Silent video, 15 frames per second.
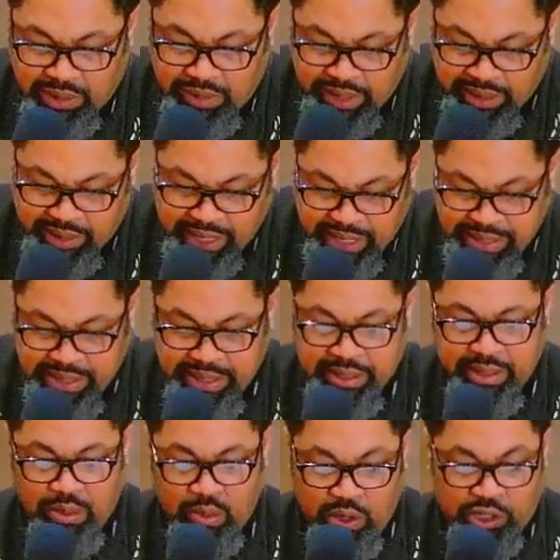the attendant,
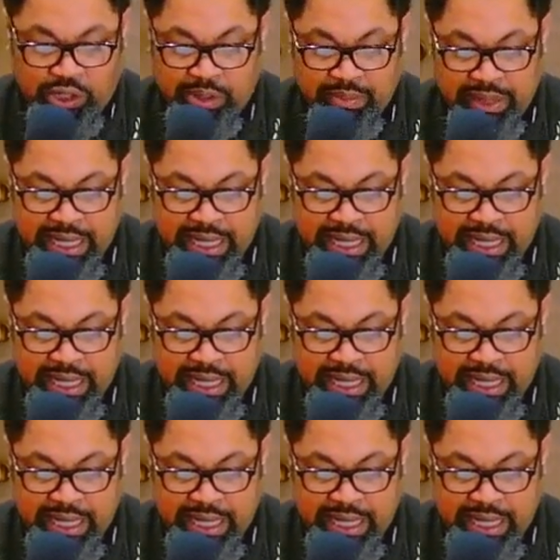the worship